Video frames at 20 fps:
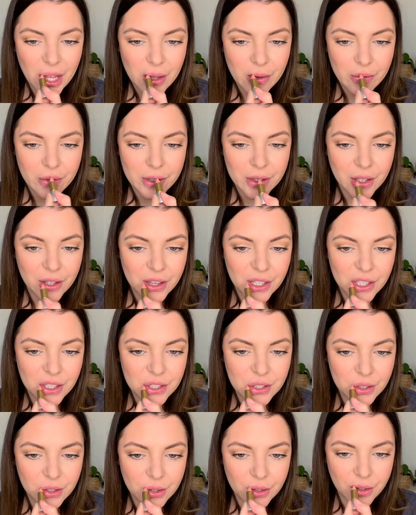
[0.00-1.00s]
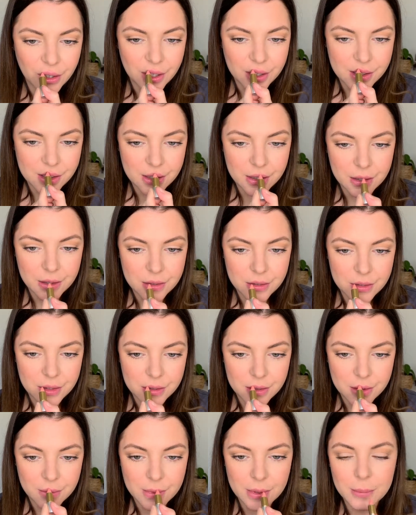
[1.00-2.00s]
But nothing too crazy. It's
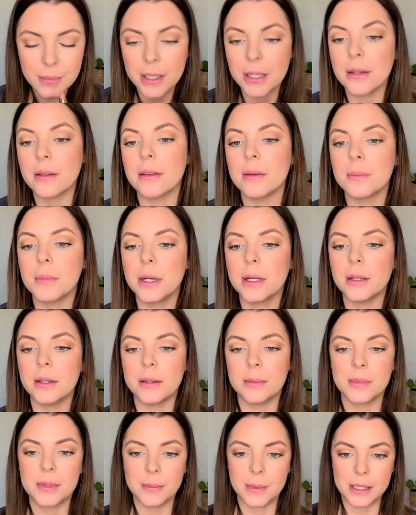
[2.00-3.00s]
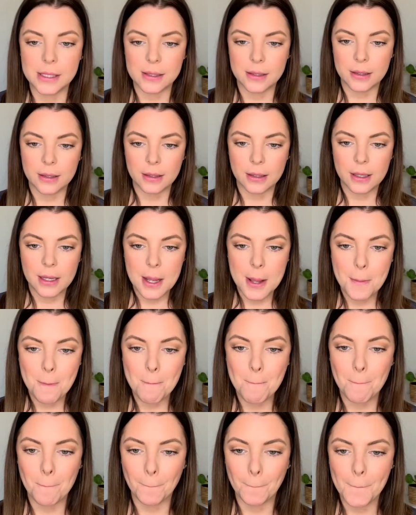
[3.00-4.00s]
just a bit pinker than my lips, basically.
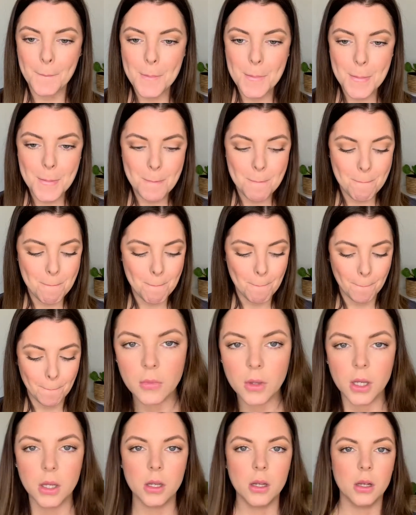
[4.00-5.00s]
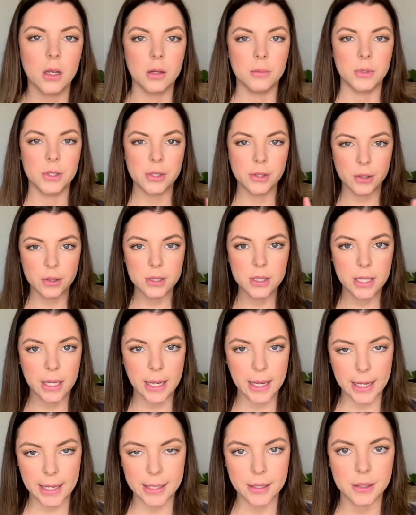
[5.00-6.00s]
I'm just going to
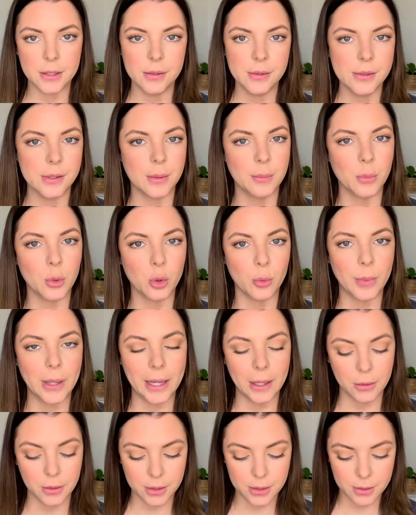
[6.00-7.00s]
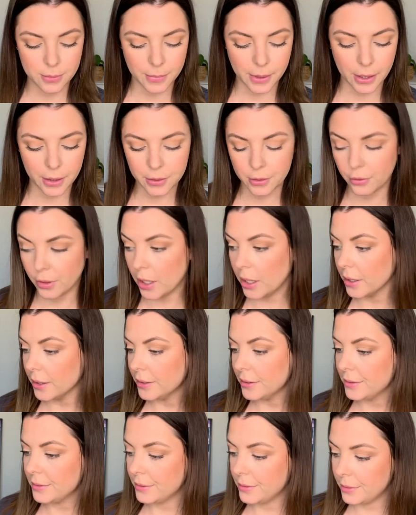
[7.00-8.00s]
add some more powder to my under
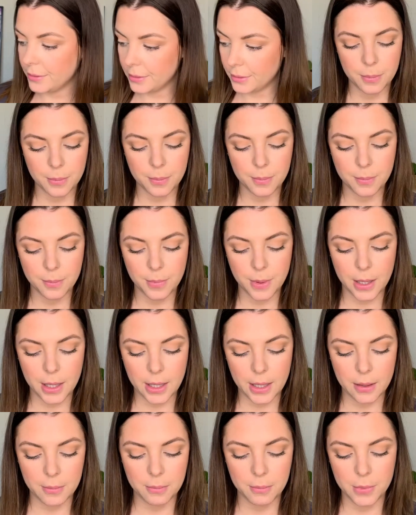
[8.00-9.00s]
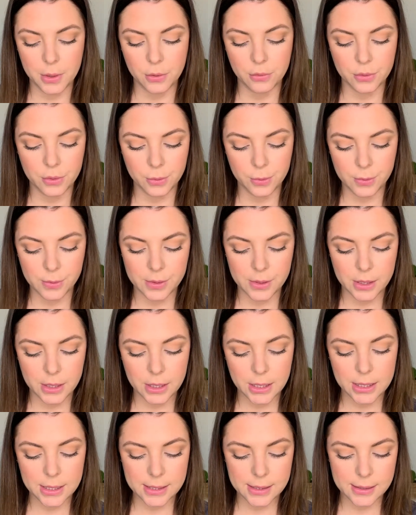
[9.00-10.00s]
eyes. Bare Minerals
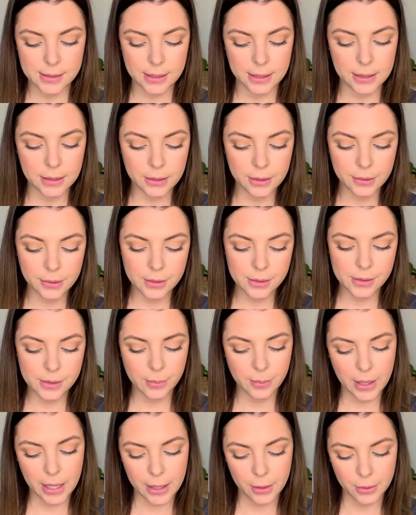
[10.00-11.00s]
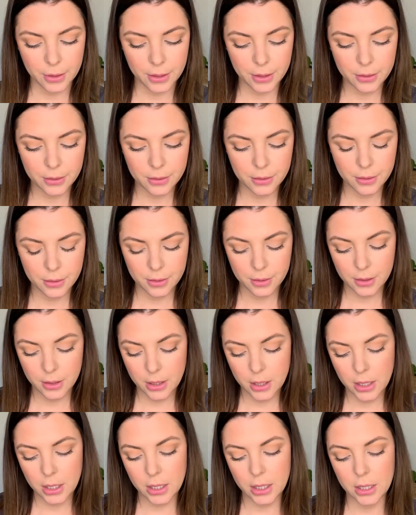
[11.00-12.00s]
Concealer. It's a powder
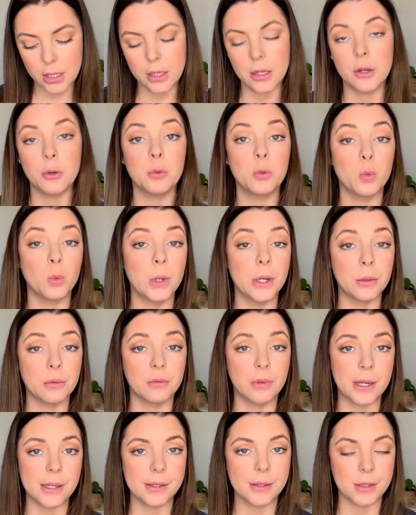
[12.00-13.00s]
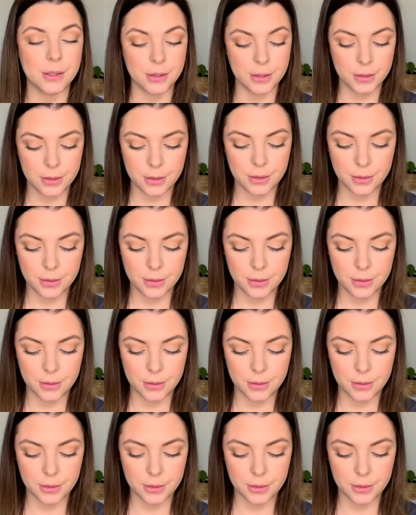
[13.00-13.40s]
in Well Rested.